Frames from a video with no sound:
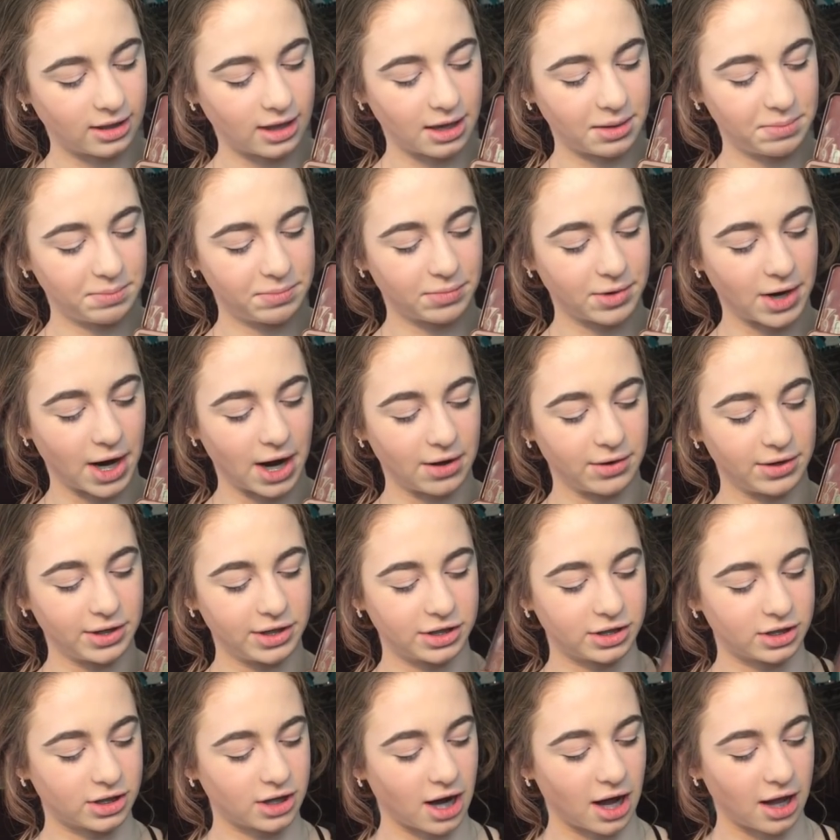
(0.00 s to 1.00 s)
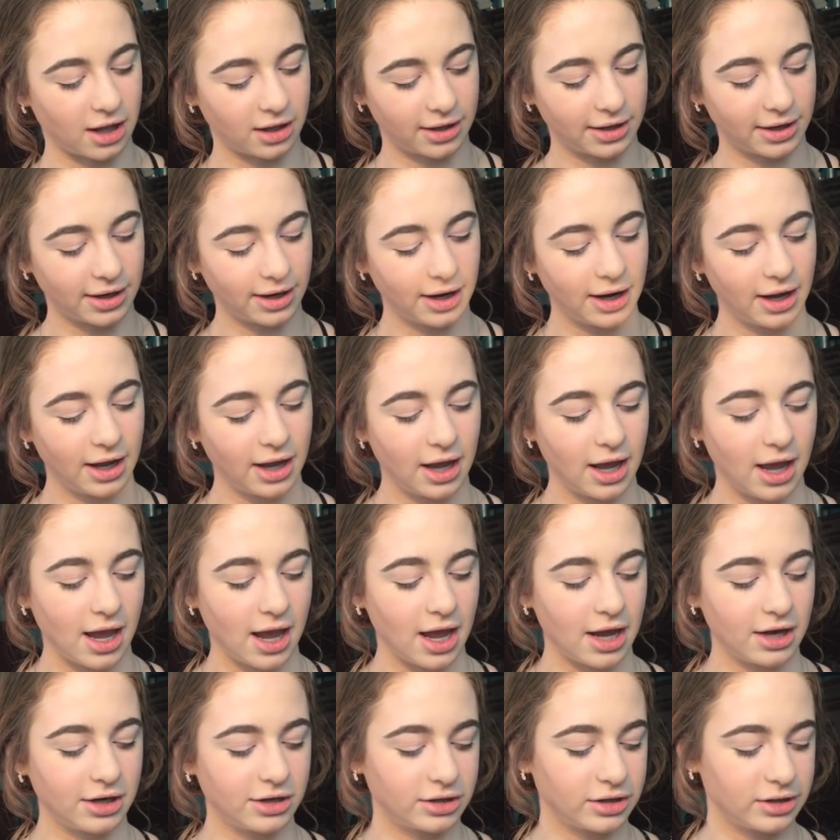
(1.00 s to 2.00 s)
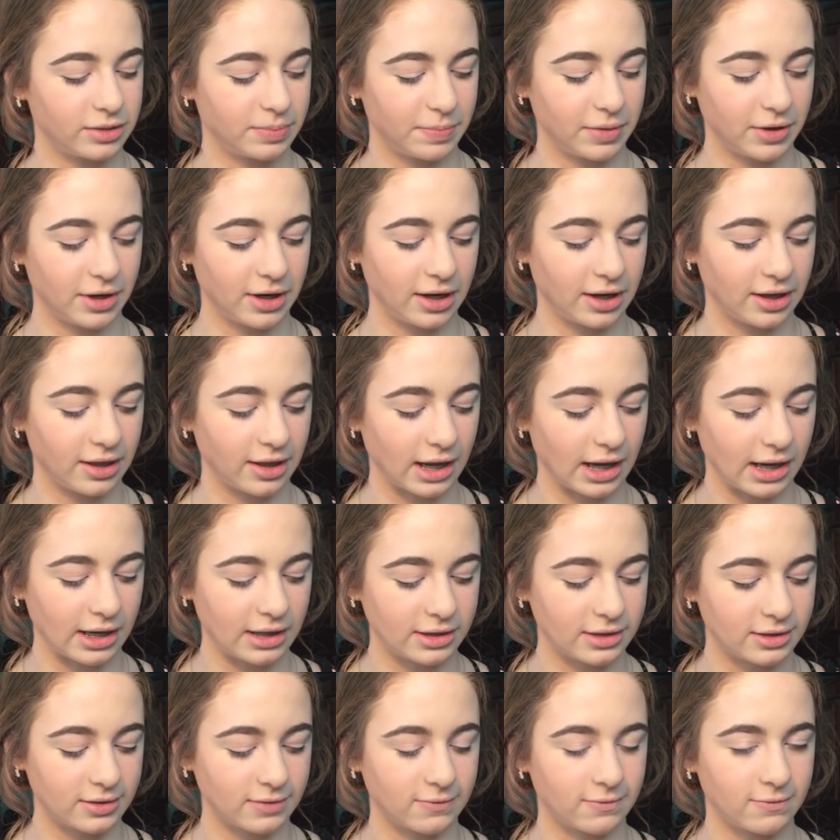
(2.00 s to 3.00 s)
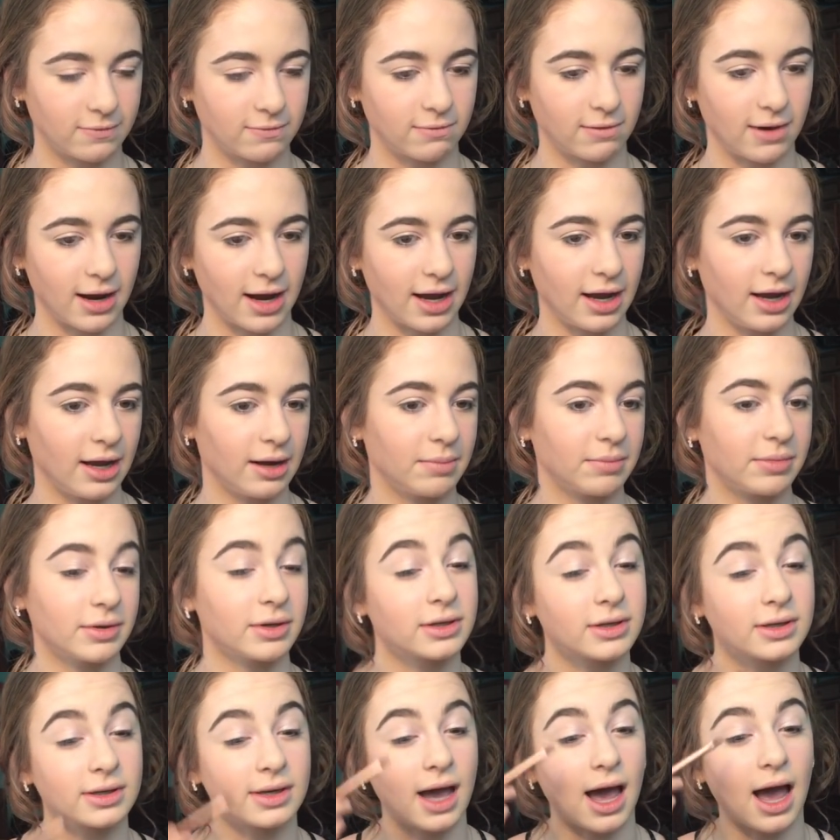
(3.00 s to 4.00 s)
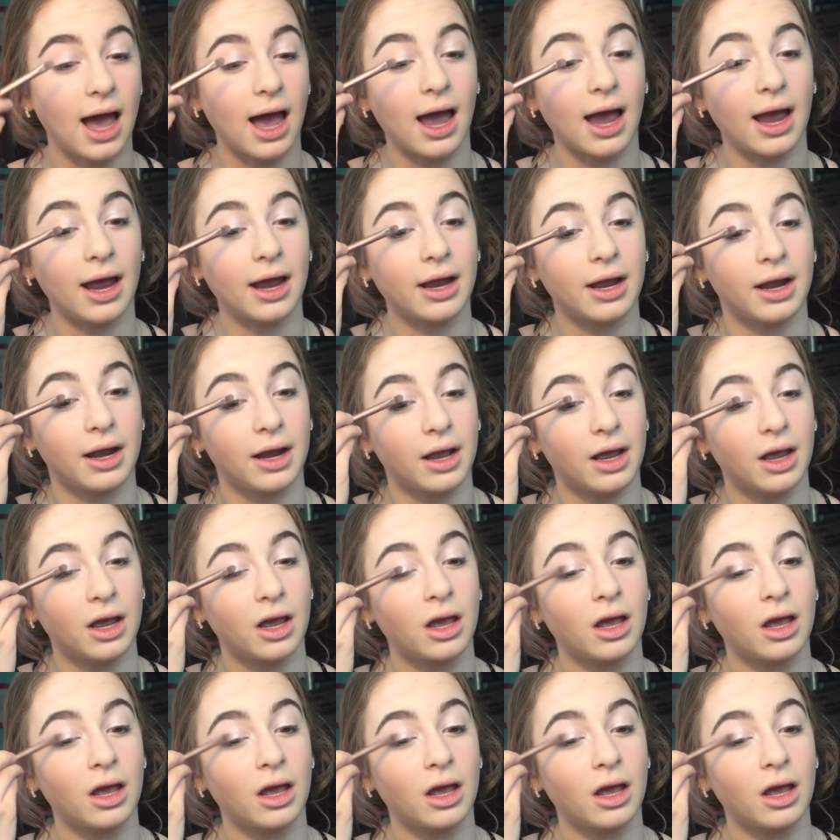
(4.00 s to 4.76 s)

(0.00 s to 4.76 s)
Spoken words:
light brownish color and just putting that right beside